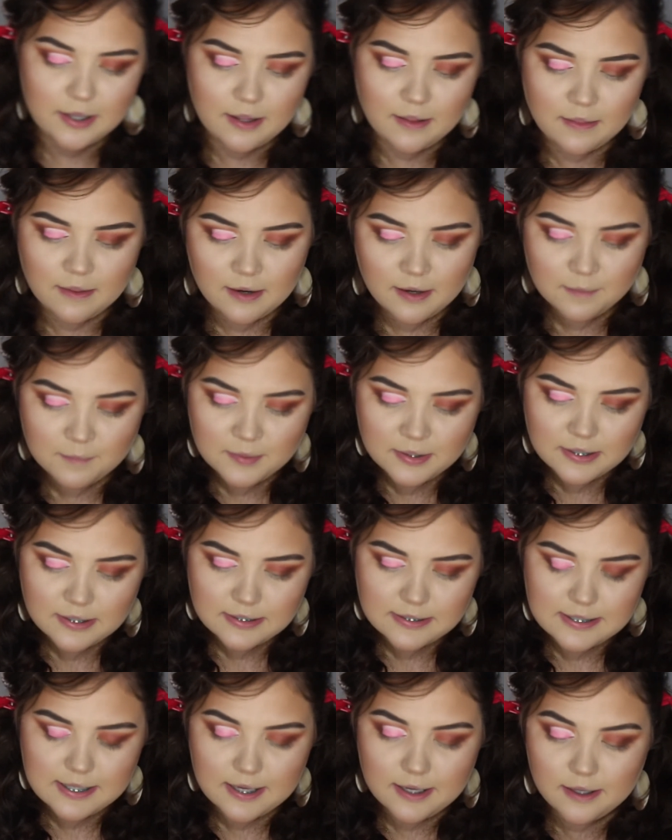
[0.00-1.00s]
And then I'm
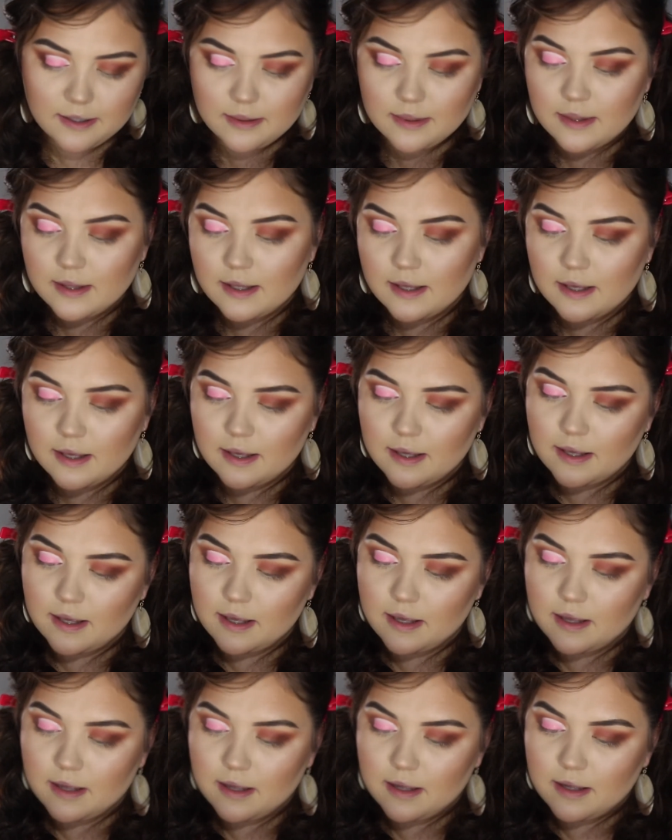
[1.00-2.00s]
gonna take
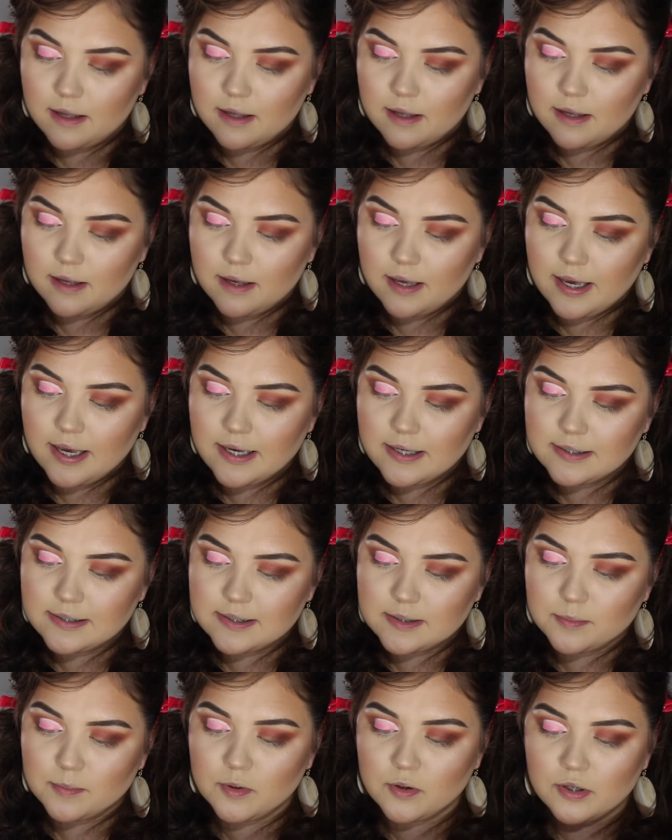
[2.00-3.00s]
the Ace
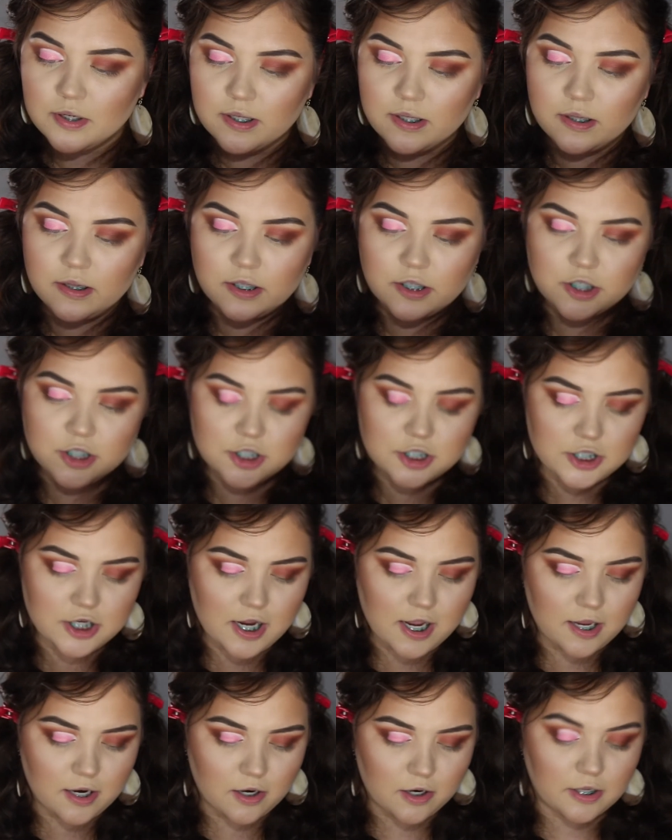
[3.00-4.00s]
Beauty
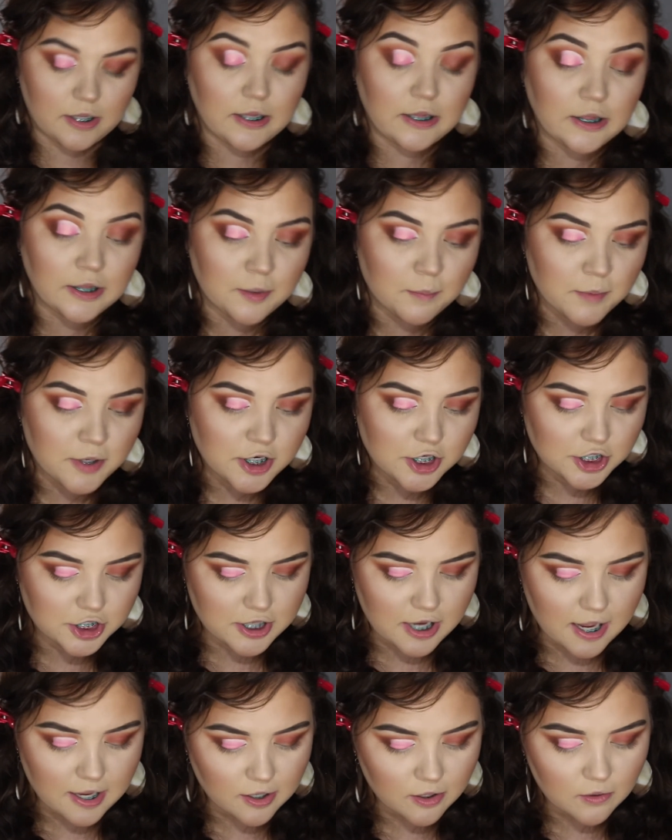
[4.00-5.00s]
Glimmer
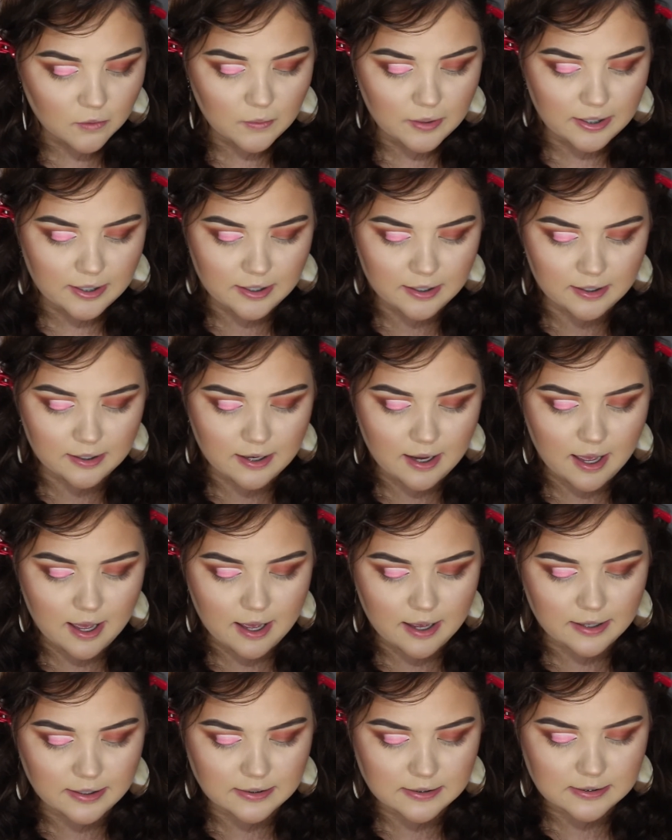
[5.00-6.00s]
Shadow in
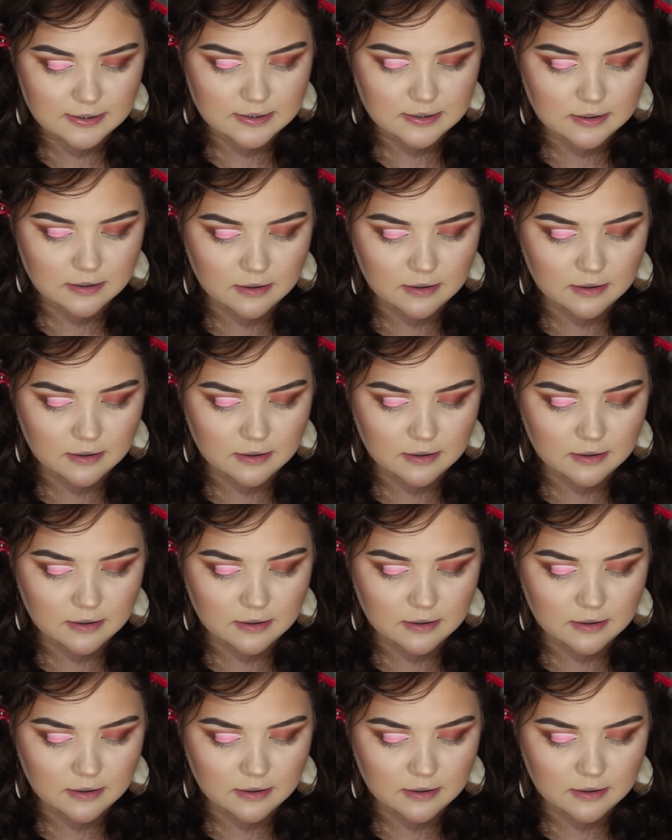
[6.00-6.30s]
Iced